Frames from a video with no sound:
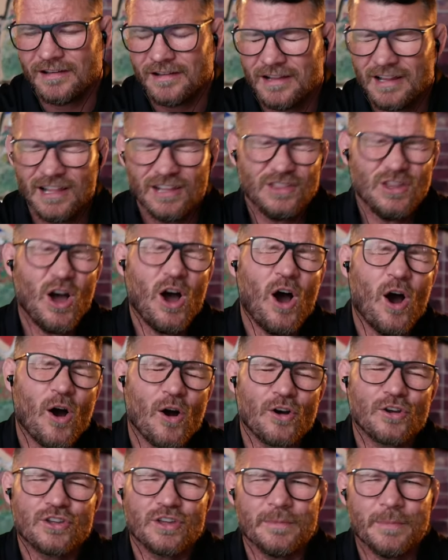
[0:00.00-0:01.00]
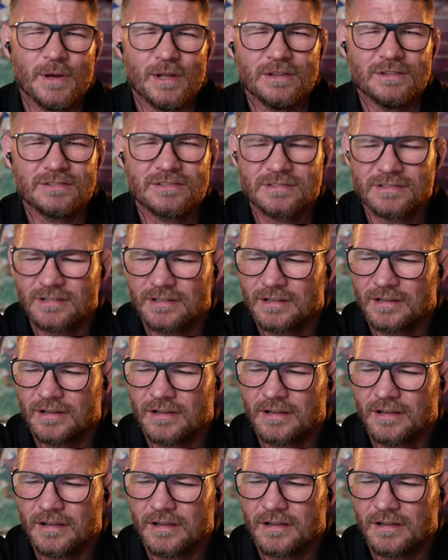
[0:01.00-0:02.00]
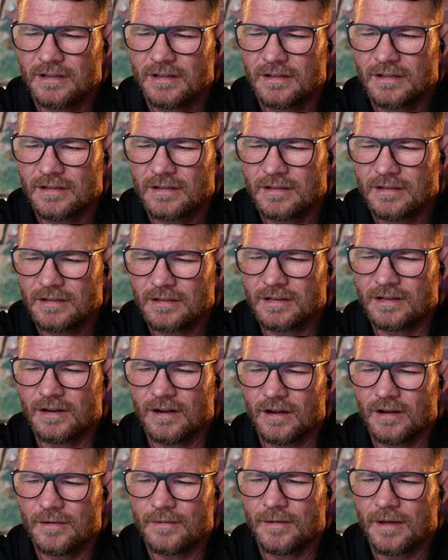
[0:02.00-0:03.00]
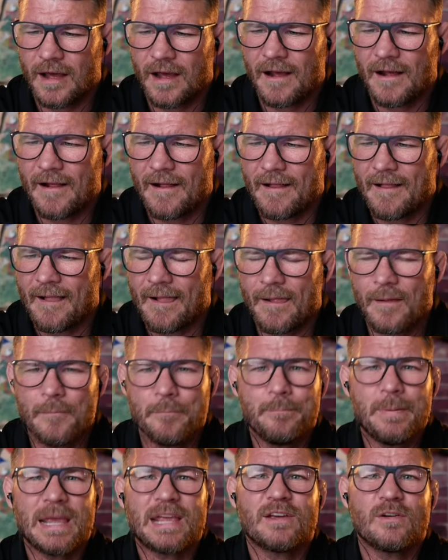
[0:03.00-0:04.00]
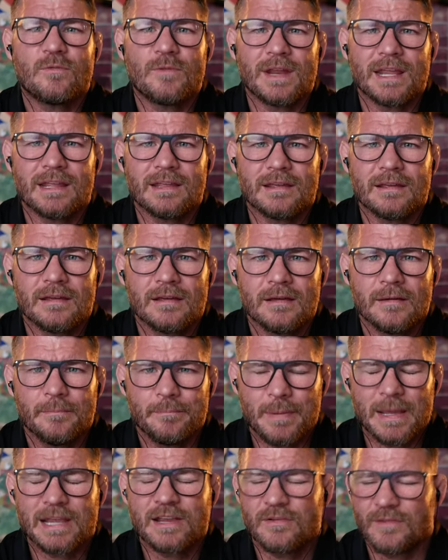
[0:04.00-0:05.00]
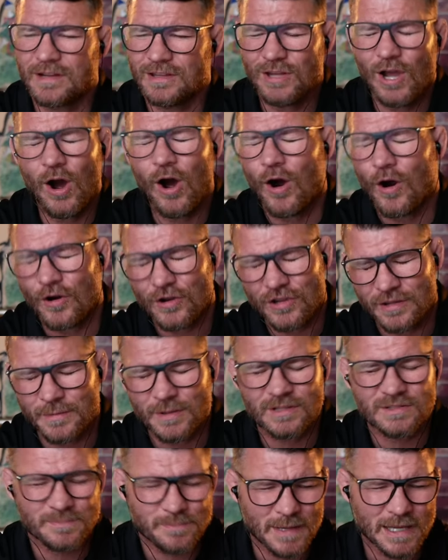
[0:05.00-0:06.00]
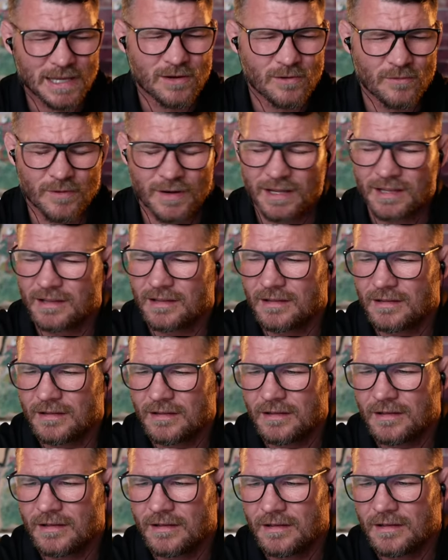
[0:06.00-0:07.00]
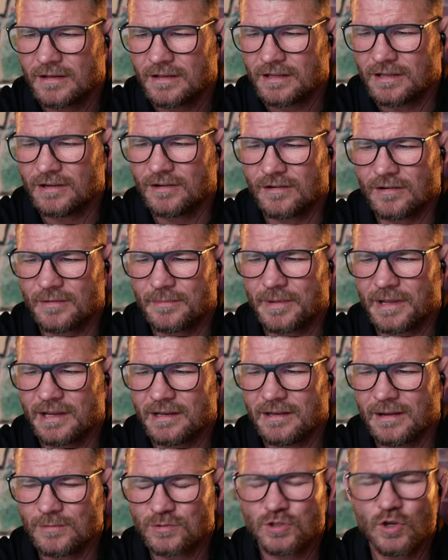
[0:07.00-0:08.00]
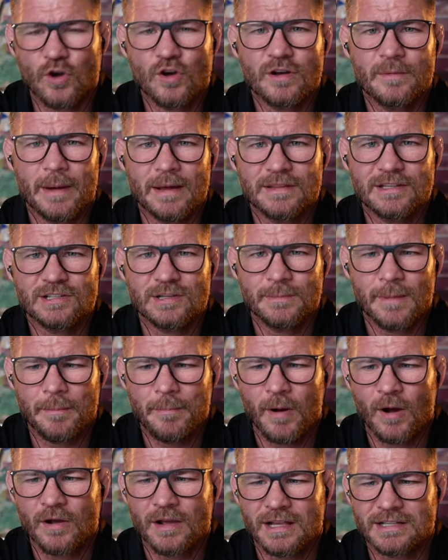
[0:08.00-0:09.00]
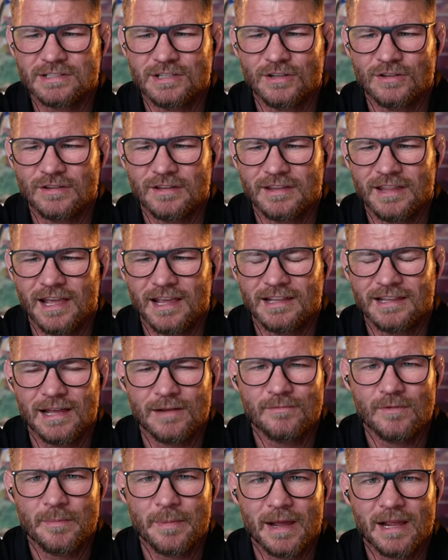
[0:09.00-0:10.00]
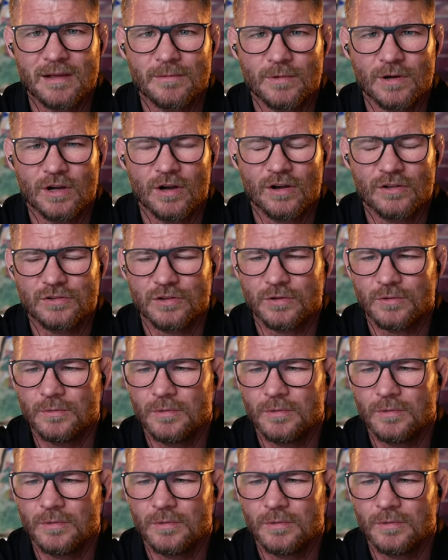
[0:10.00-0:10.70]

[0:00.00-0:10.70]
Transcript: Not arguments. You know, uh, bickering. Bickering. Not arguments, bickering. You know what I mean? I was talking about this on my podcast the other day. Like, Rebecca would go do...